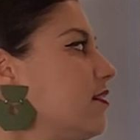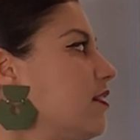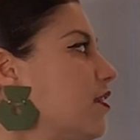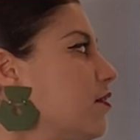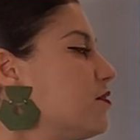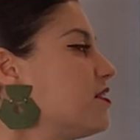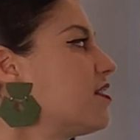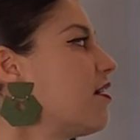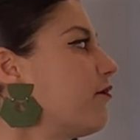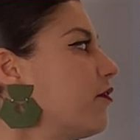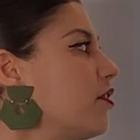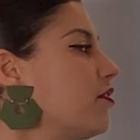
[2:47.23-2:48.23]
you know,
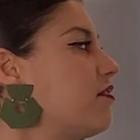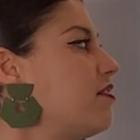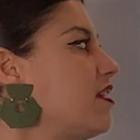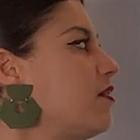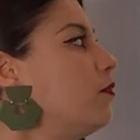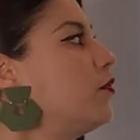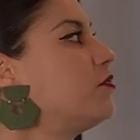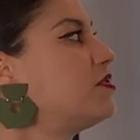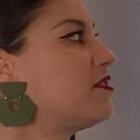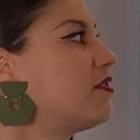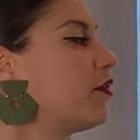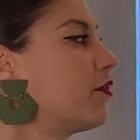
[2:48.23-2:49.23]
suffered the
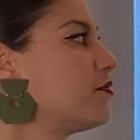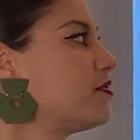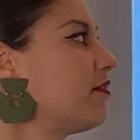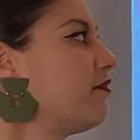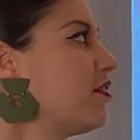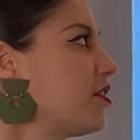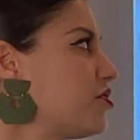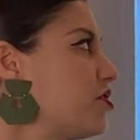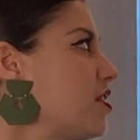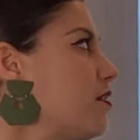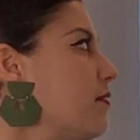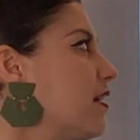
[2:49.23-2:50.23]
wounds of the
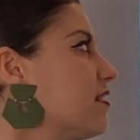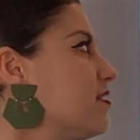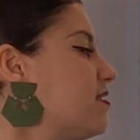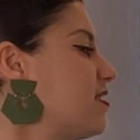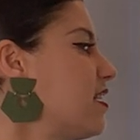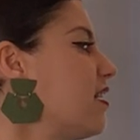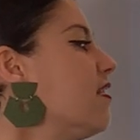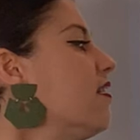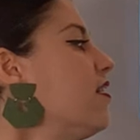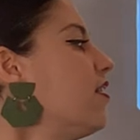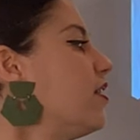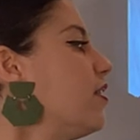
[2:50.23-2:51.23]
crucifixion, we can see,
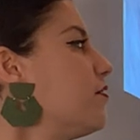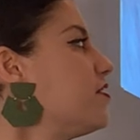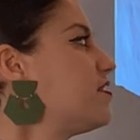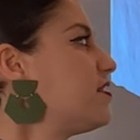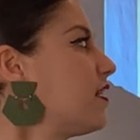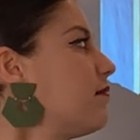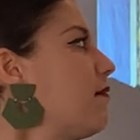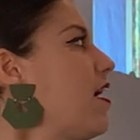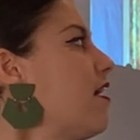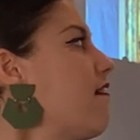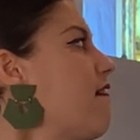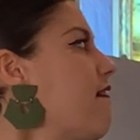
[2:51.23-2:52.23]
you know, the
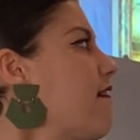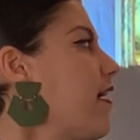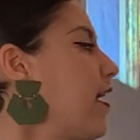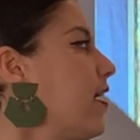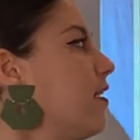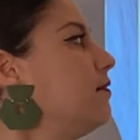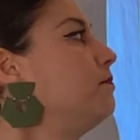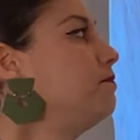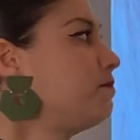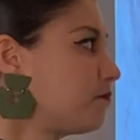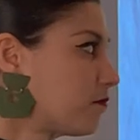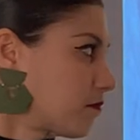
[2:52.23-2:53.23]
stigmata and
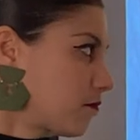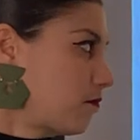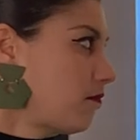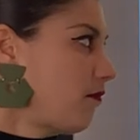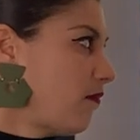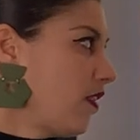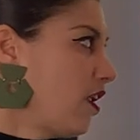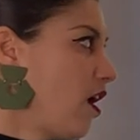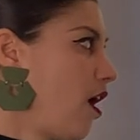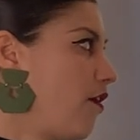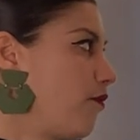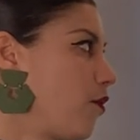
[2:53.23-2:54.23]

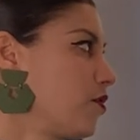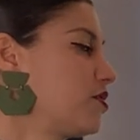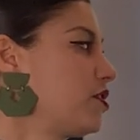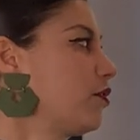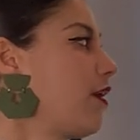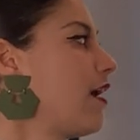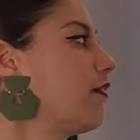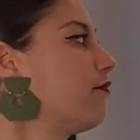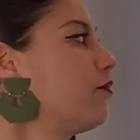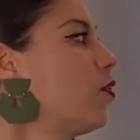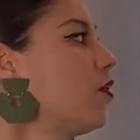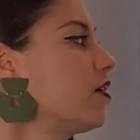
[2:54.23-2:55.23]
of course, the crown
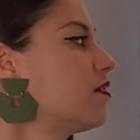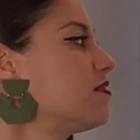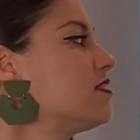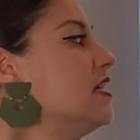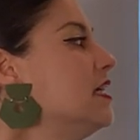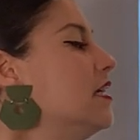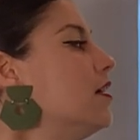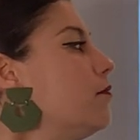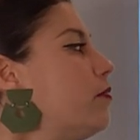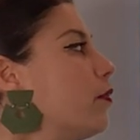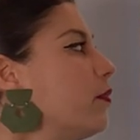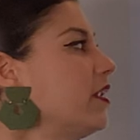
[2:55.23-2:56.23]
of thorns,
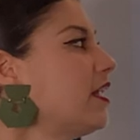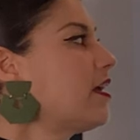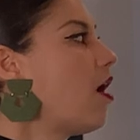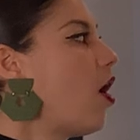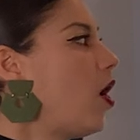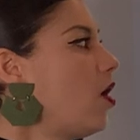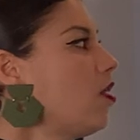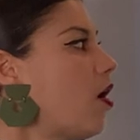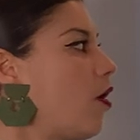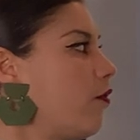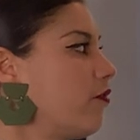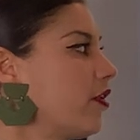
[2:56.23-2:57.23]
but really all
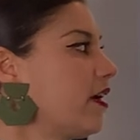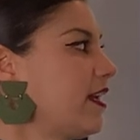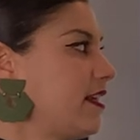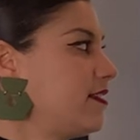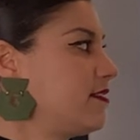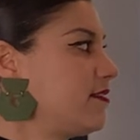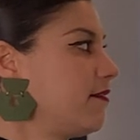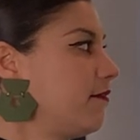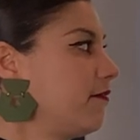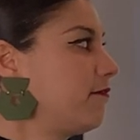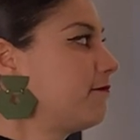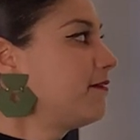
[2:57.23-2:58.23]
over his
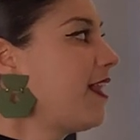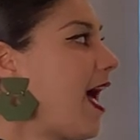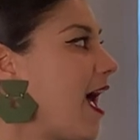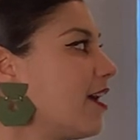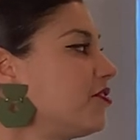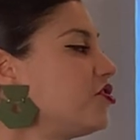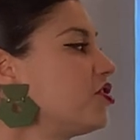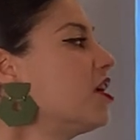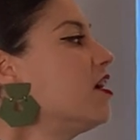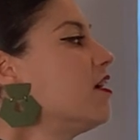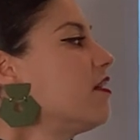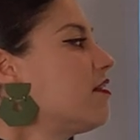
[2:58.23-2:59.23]
flesh,
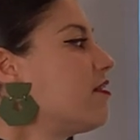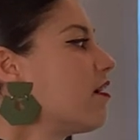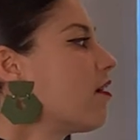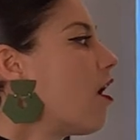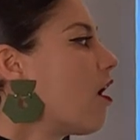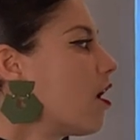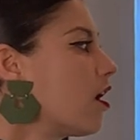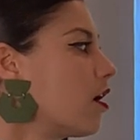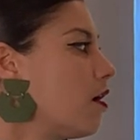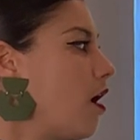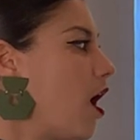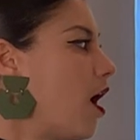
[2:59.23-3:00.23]
there
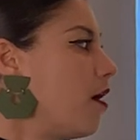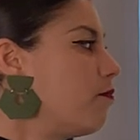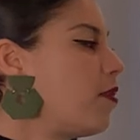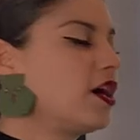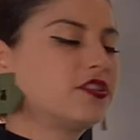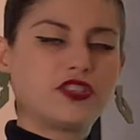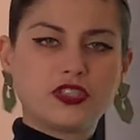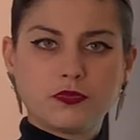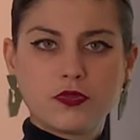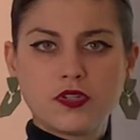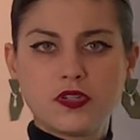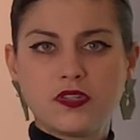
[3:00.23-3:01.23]
are uh,
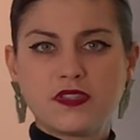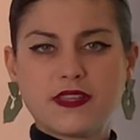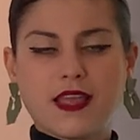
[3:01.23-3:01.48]
pustules